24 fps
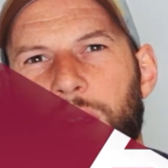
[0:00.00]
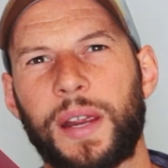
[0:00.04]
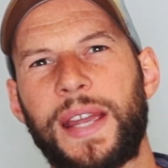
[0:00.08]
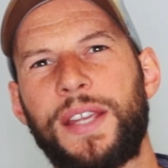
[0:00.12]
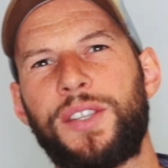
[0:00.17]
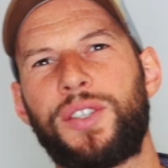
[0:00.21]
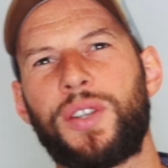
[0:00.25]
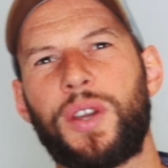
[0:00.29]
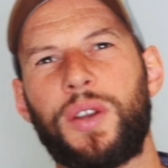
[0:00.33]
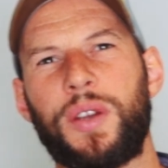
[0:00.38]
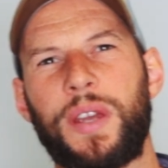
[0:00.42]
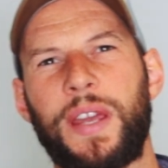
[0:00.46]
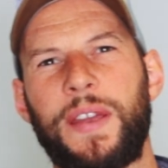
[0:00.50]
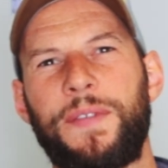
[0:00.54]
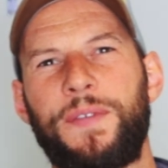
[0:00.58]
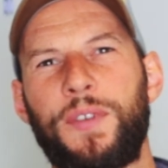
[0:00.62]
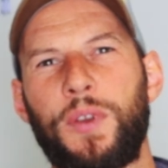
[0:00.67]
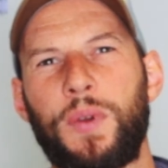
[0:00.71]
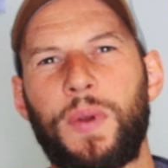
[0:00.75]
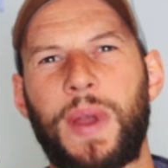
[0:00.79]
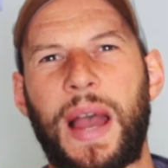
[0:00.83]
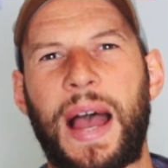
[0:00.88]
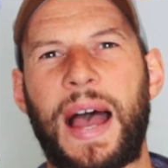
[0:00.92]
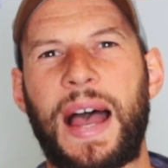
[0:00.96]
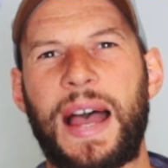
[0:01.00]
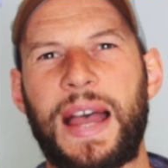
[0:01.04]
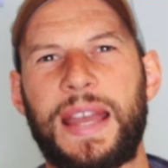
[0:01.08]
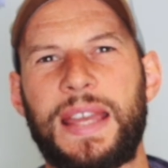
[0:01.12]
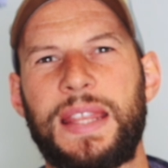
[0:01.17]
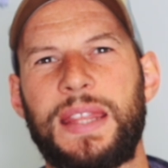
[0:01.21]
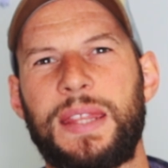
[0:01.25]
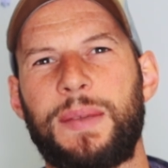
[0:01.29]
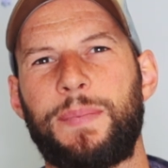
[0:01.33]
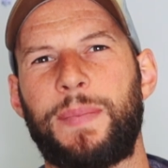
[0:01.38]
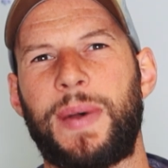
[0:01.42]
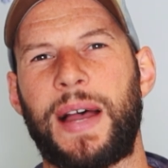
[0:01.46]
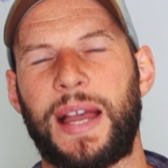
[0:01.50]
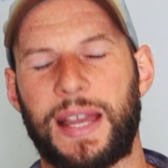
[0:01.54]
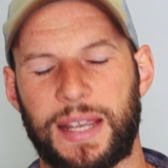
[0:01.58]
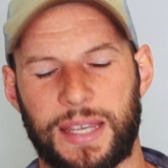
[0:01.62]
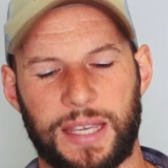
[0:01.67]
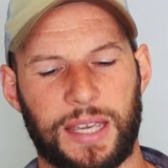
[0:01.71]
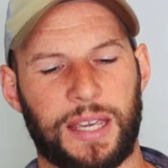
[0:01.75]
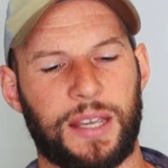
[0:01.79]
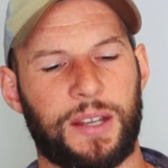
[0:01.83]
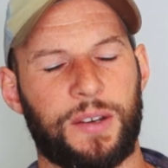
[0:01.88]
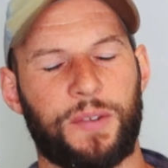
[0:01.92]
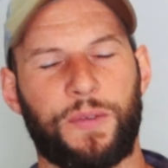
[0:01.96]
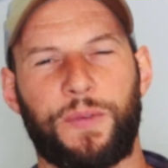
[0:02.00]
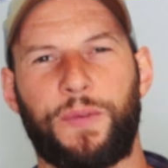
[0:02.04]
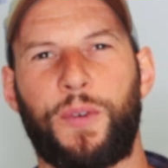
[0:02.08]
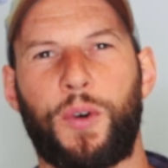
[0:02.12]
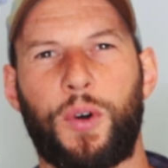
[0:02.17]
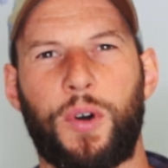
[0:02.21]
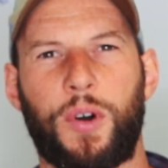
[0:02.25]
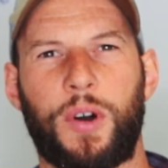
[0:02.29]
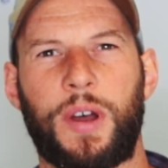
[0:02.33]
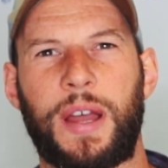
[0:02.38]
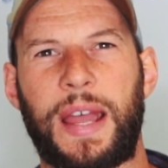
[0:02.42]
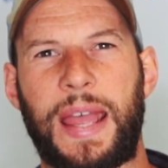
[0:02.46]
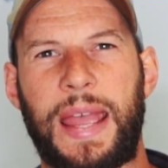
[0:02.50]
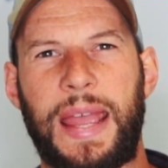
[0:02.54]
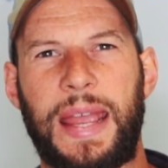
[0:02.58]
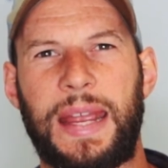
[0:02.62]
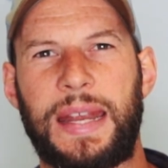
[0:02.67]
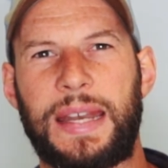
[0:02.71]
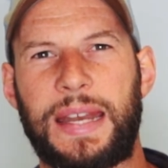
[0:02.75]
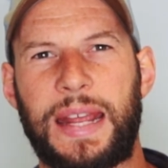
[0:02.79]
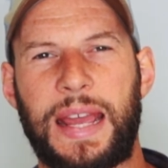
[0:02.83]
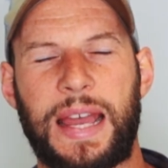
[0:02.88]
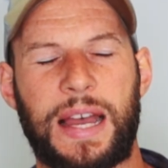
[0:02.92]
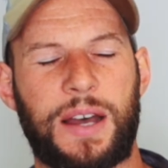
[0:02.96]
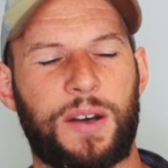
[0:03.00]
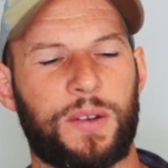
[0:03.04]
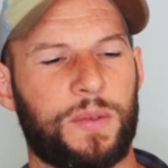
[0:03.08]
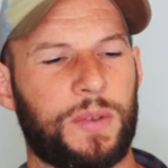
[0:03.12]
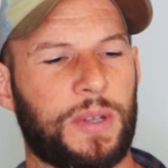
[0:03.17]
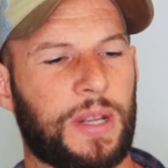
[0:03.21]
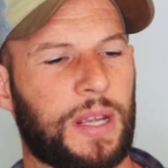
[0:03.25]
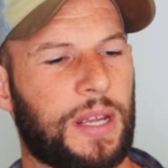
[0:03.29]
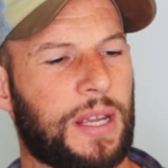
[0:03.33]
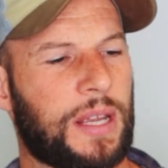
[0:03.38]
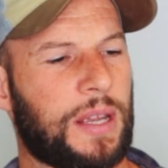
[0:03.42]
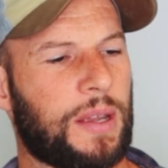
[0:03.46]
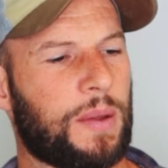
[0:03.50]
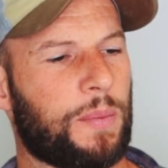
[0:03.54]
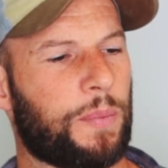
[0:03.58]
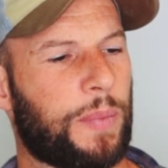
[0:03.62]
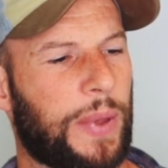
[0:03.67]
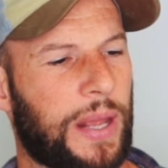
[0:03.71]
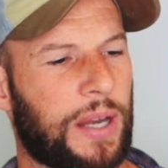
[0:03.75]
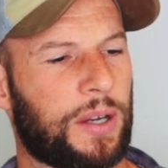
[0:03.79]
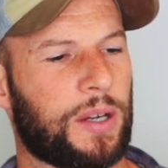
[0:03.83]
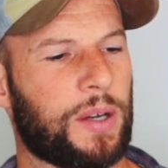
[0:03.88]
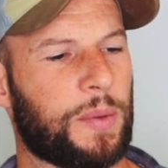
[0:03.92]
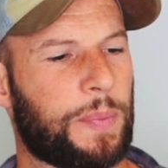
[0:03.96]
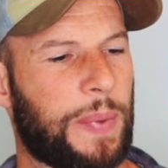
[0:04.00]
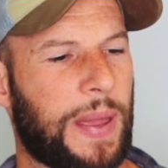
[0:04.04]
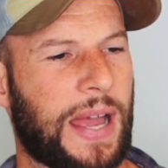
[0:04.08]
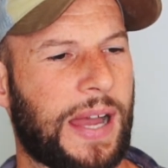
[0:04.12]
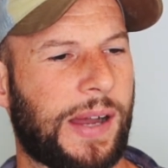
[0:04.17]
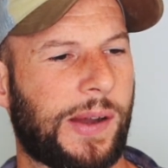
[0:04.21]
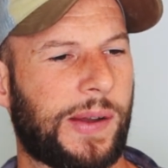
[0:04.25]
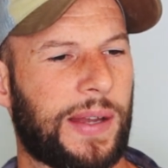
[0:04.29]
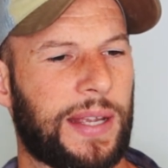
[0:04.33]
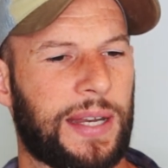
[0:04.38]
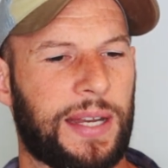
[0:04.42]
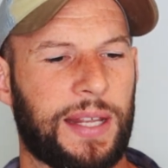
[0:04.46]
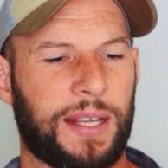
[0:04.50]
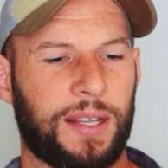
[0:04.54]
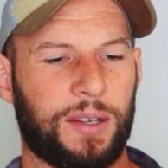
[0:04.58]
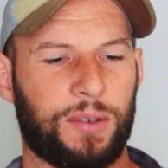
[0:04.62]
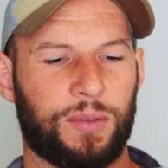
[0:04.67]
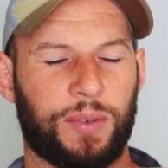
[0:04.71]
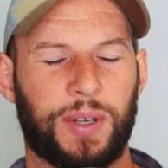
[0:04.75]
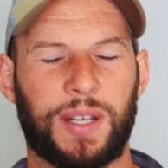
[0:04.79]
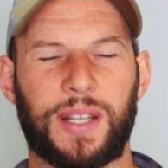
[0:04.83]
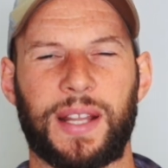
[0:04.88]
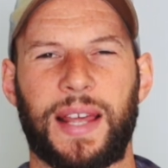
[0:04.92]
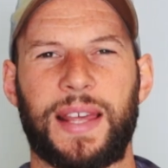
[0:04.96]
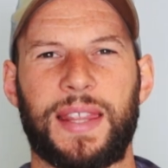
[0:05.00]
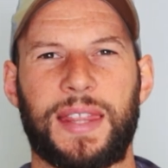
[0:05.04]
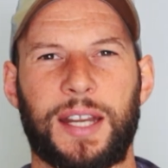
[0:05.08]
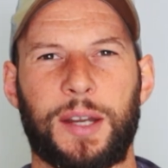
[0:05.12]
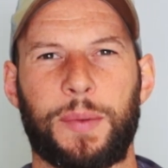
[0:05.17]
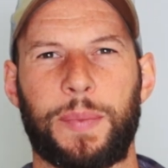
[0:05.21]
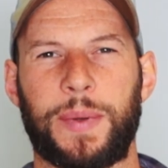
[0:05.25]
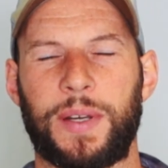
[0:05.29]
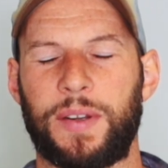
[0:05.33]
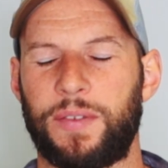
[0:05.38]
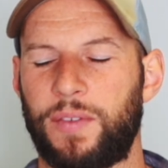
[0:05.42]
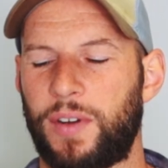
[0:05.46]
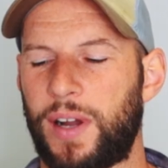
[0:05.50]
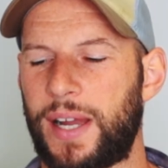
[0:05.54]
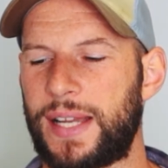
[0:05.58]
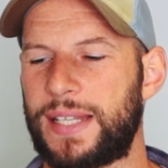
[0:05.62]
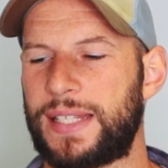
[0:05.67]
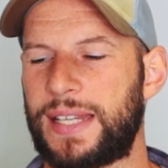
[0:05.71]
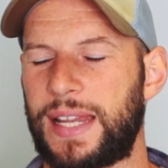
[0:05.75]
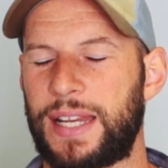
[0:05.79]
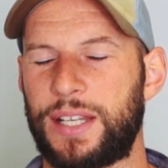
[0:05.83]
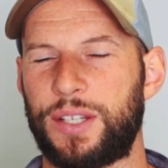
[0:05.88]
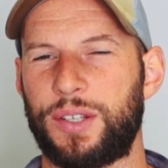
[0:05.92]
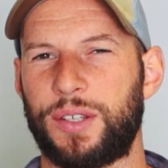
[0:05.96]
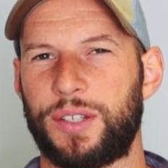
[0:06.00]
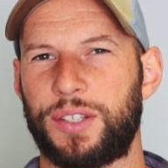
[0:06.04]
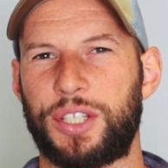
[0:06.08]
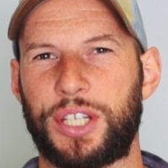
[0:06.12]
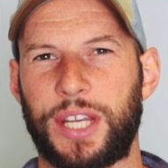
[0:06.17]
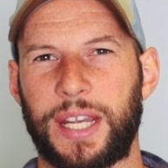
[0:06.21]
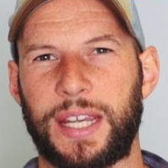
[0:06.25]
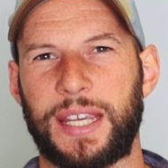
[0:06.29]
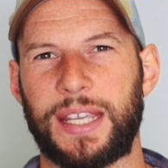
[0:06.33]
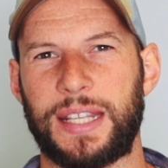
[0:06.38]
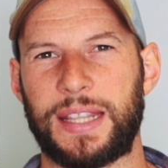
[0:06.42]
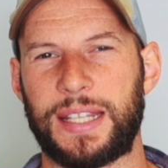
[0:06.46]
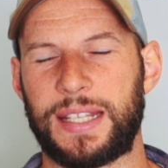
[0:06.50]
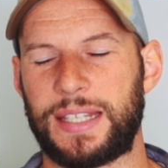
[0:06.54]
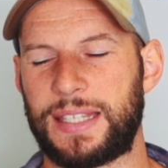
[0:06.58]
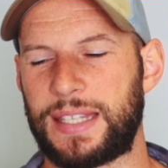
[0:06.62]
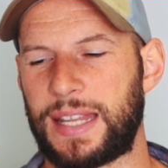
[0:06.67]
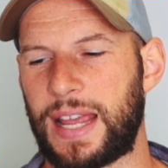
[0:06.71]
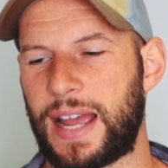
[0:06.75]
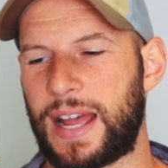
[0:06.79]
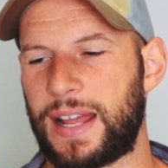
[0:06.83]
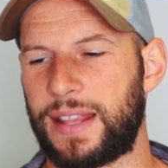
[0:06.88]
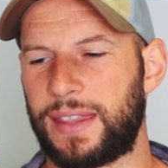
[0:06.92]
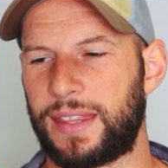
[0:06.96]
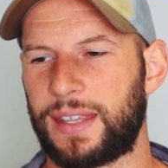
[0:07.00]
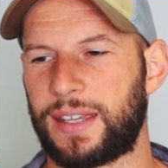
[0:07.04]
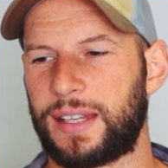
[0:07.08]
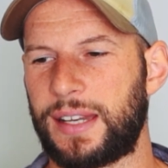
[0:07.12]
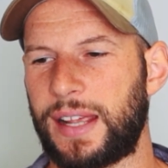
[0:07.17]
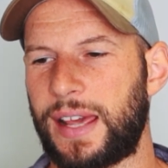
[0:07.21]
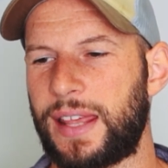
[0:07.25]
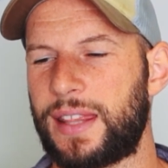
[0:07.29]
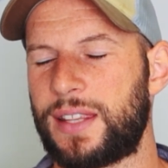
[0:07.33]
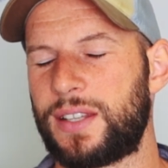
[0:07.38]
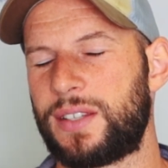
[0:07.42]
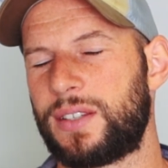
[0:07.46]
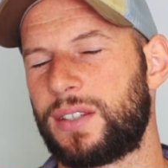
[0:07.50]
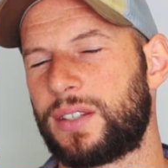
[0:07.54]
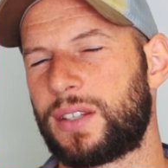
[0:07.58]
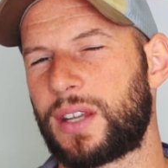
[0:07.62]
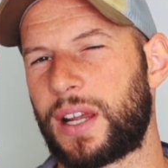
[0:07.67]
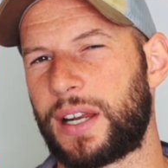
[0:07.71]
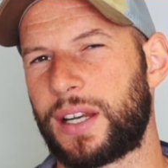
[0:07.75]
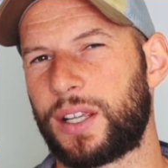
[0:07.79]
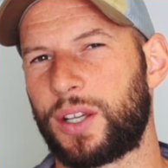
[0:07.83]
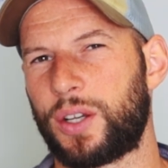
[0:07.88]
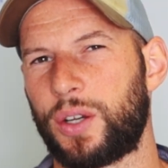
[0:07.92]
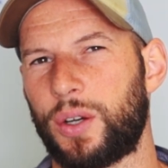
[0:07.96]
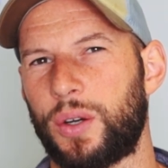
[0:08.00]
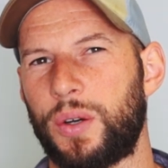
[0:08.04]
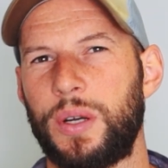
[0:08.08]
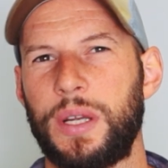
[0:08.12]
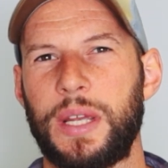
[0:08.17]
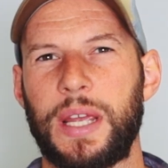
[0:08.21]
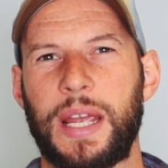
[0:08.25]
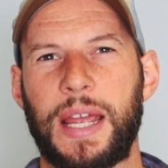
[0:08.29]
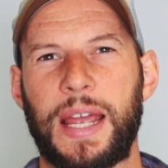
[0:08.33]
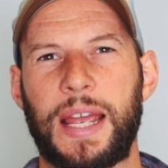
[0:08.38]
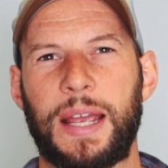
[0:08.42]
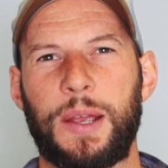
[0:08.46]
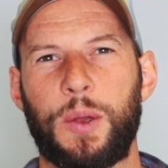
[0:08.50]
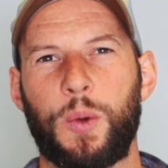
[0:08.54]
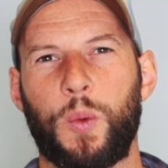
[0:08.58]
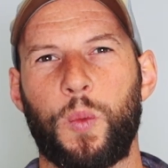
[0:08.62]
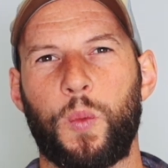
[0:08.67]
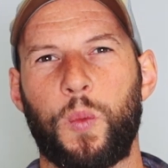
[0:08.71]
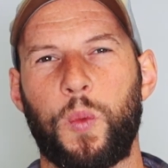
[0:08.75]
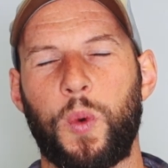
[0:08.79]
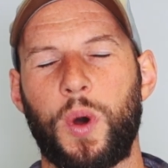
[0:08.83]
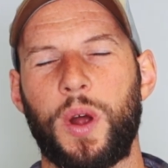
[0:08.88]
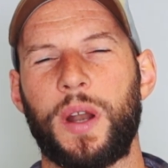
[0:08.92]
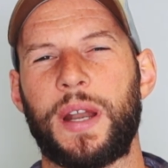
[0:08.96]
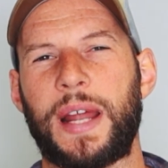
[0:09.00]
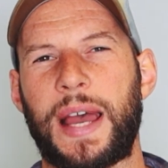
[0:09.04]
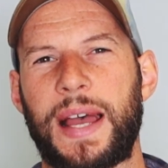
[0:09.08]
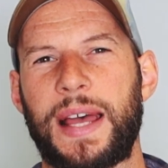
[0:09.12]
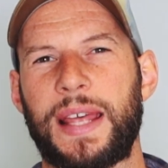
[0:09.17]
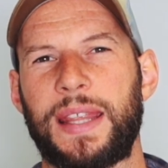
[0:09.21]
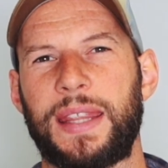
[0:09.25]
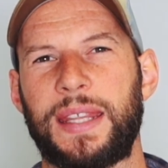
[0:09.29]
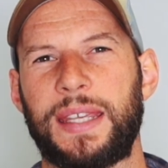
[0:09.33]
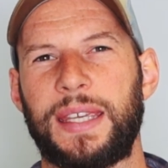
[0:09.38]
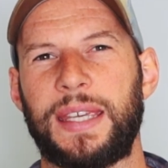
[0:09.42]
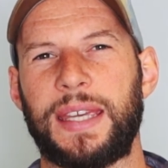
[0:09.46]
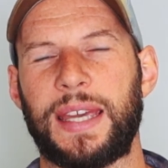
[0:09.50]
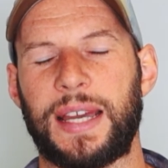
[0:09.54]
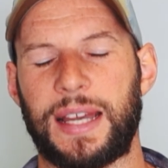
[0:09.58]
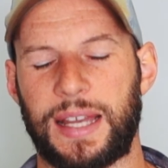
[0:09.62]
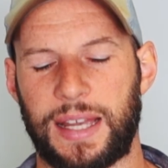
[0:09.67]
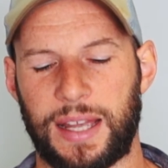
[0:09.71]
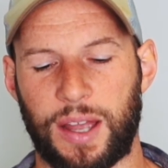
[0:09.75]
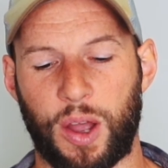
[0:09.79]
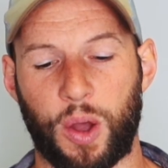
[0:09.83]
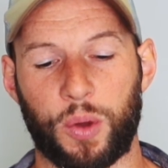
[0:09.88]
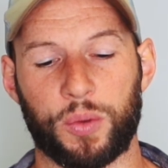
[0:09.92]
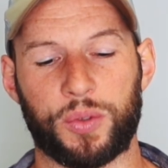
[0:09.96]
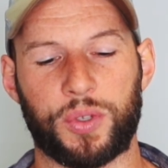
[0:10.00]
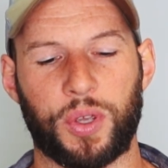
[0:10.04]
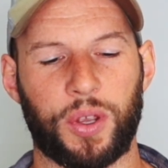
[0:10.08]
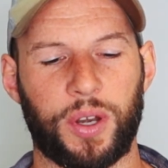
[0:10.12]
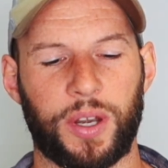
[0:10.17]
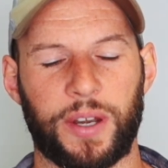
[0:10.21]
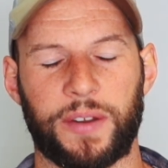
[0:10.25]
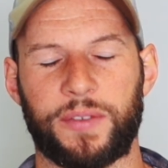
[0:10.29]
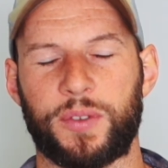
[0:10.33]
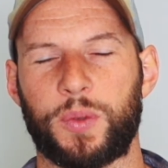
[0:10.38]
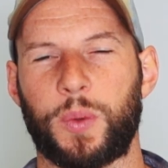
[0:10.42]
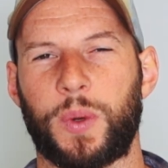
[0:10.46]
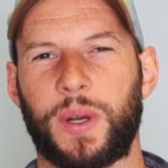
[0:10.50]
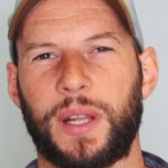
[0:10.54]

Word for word: Okay, so if you are in the market for a handheld battery powered red light therapy device and you're checking this out thinking, oh, this is kind of cool, what are the alternatives?